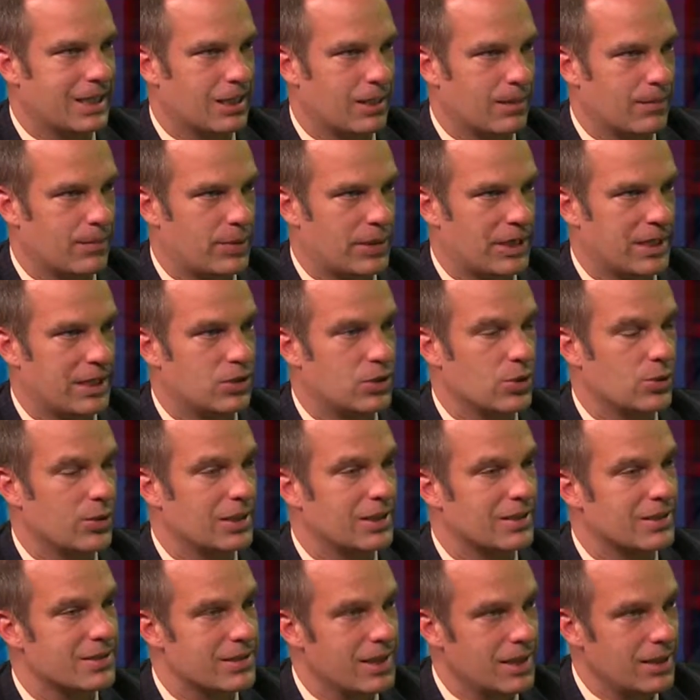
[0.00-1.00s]
company
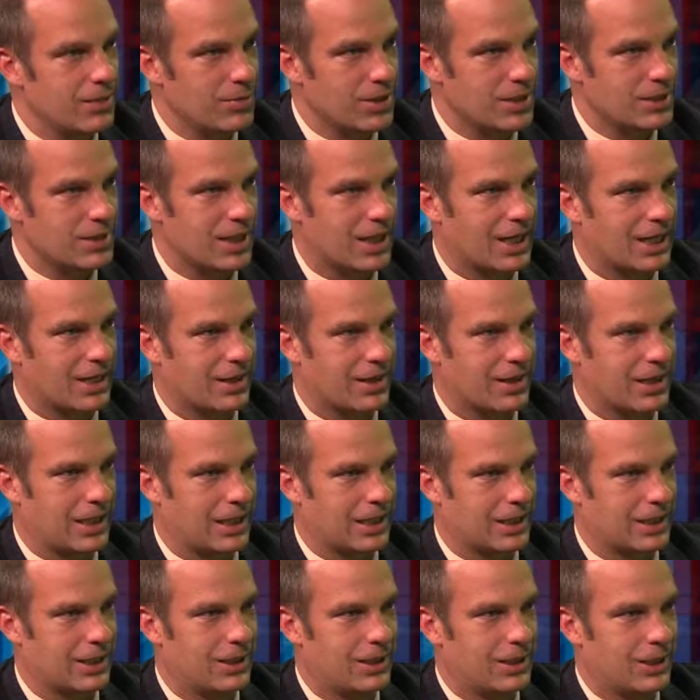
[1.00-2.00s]
doing the same exact
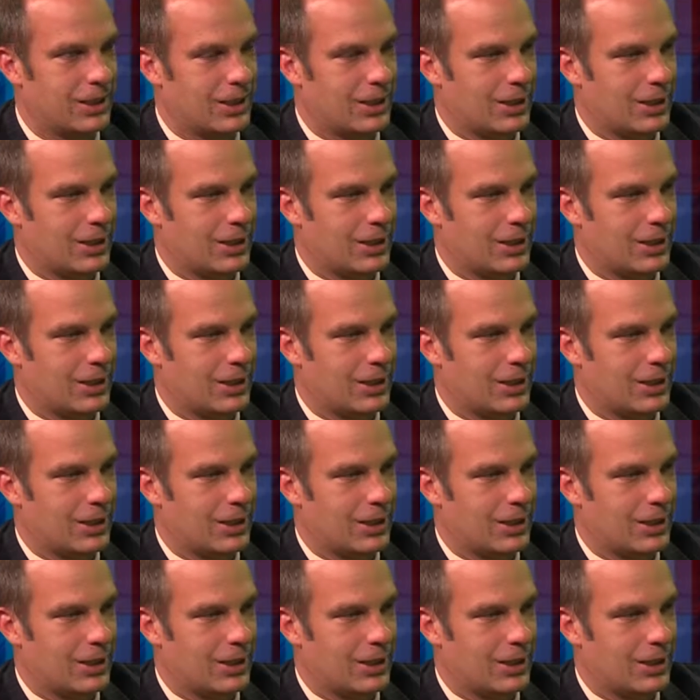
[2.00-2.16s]
thing,